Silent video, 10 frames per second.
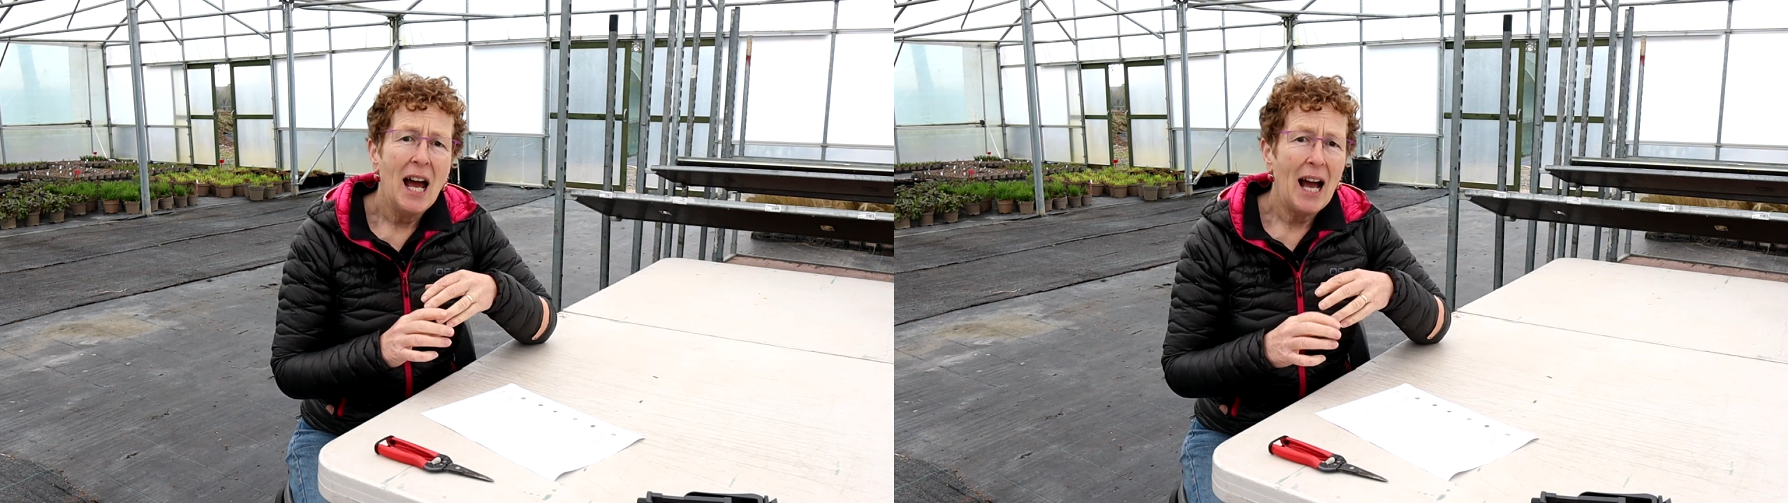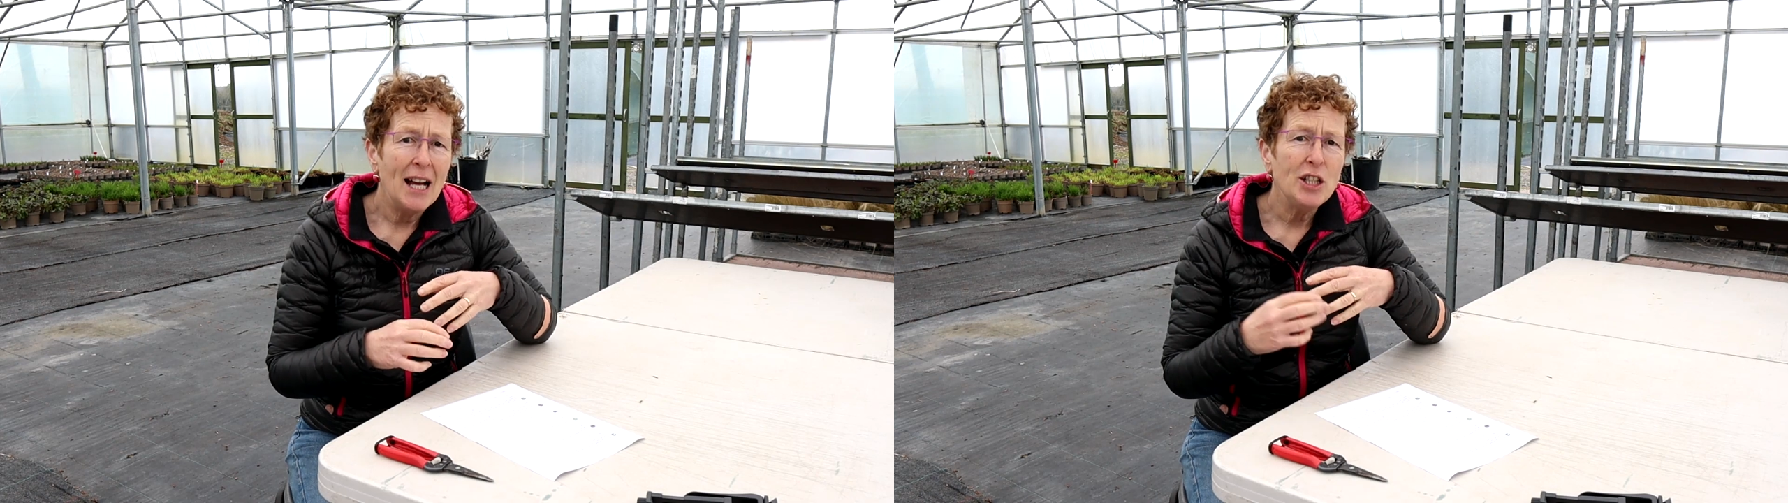
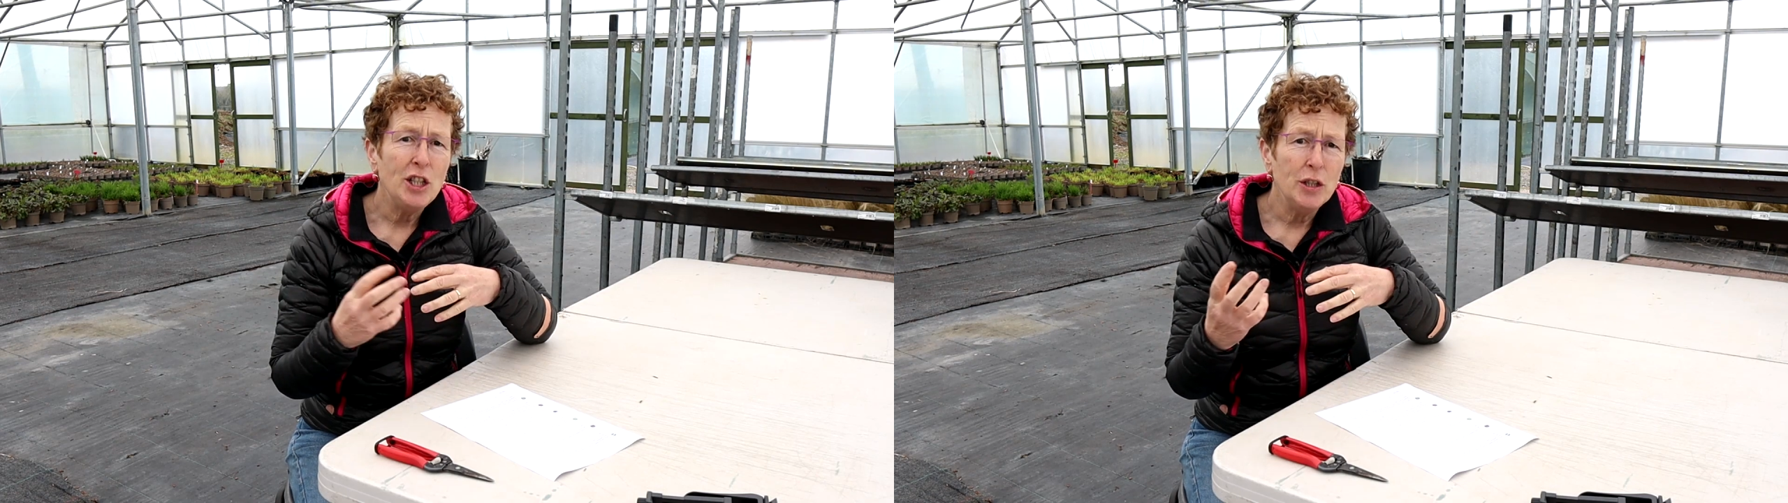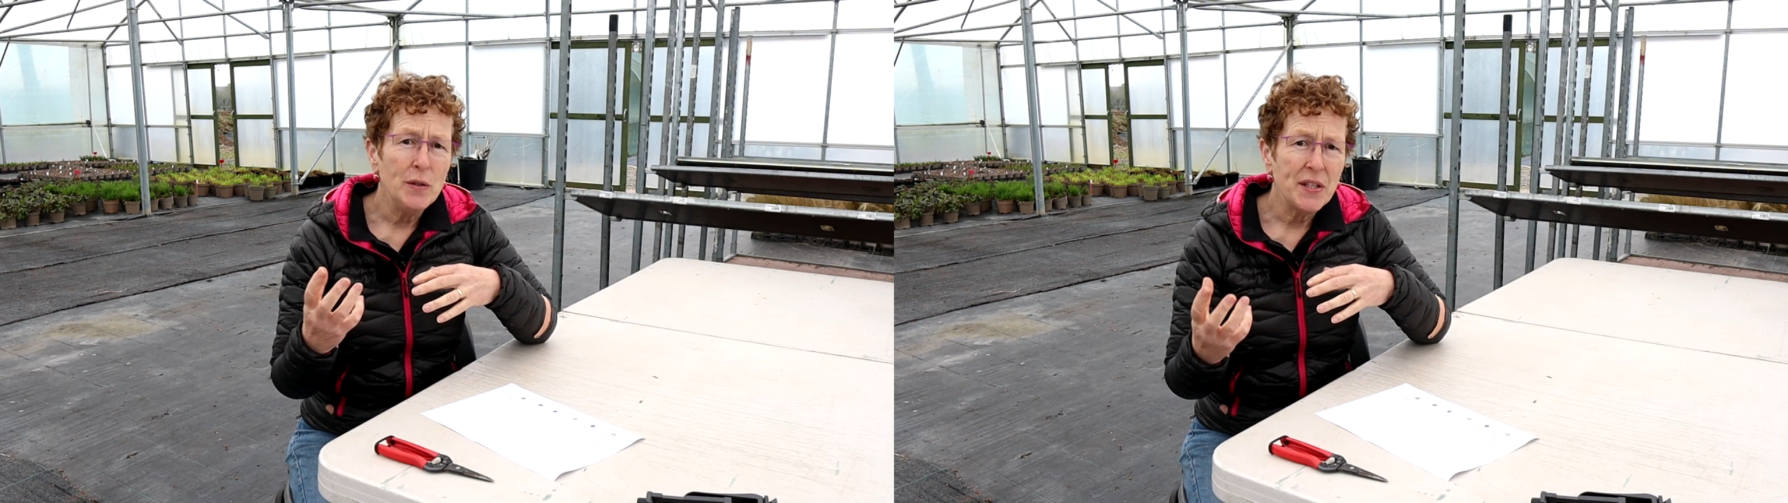and
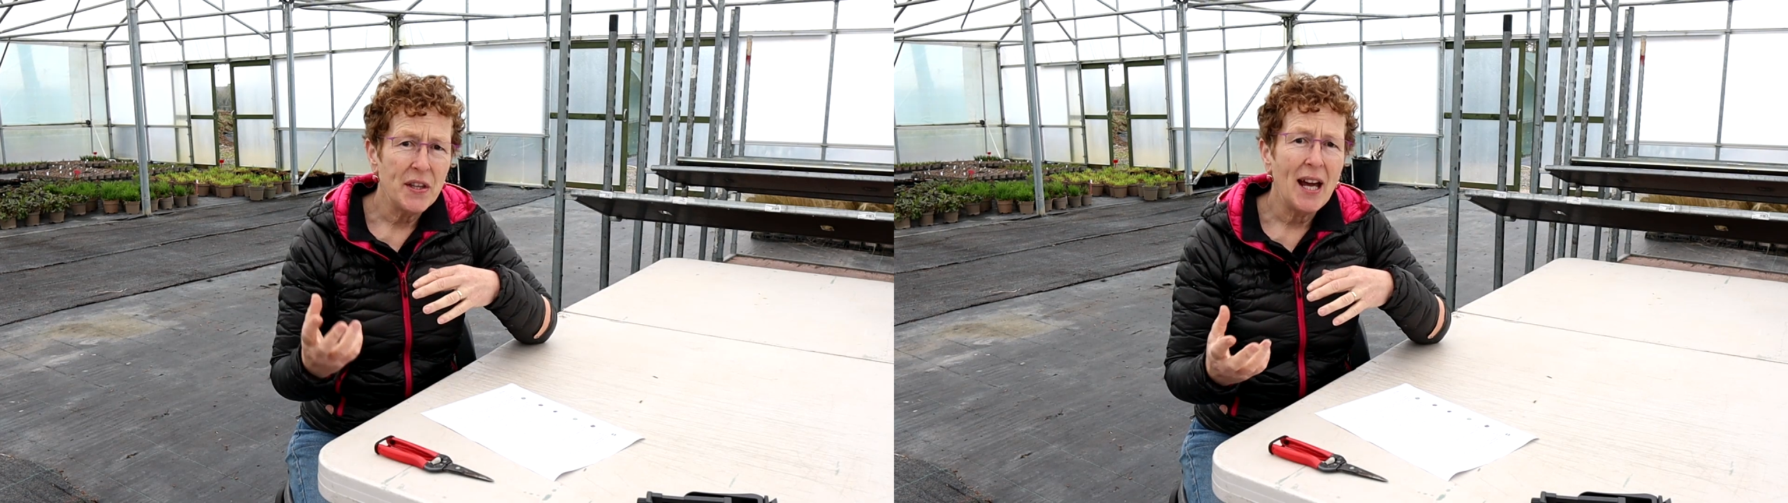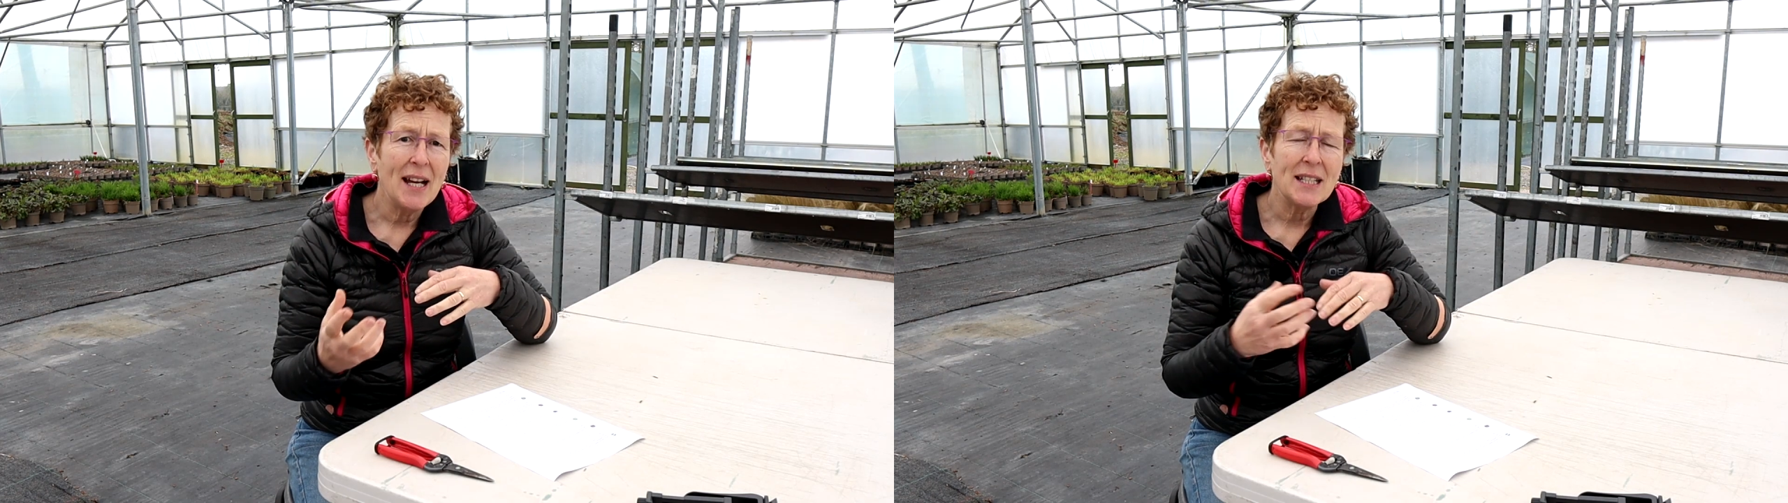use
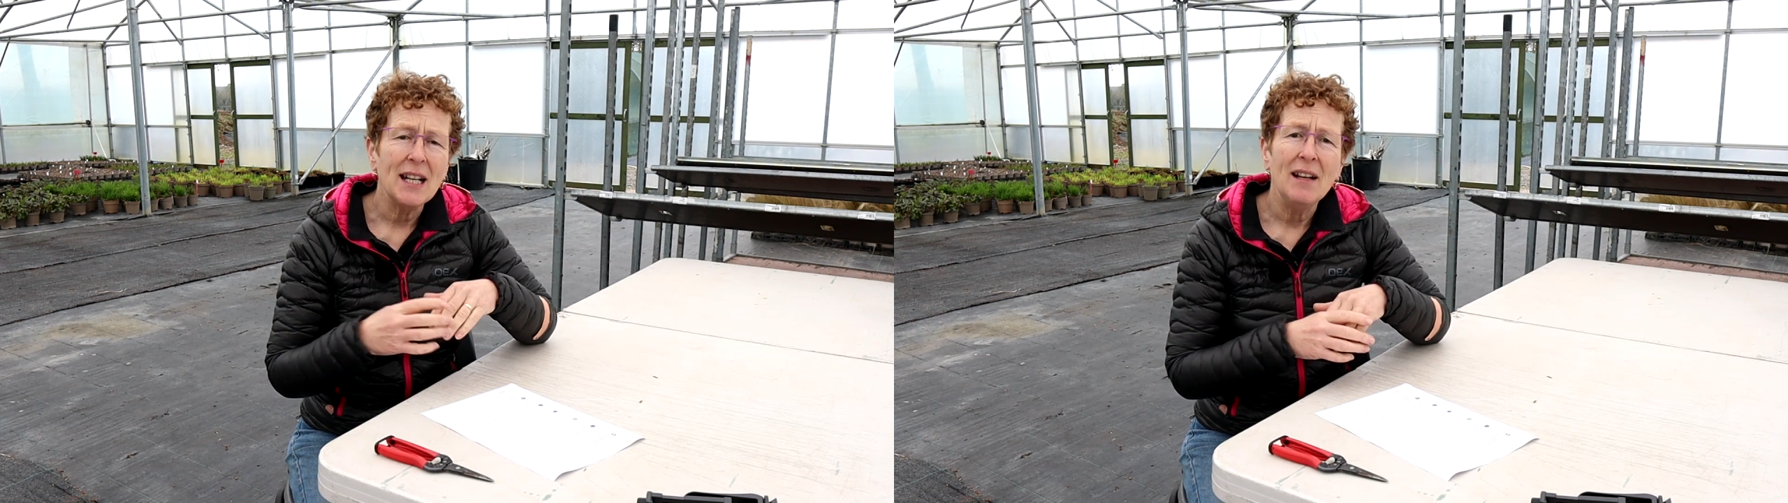that,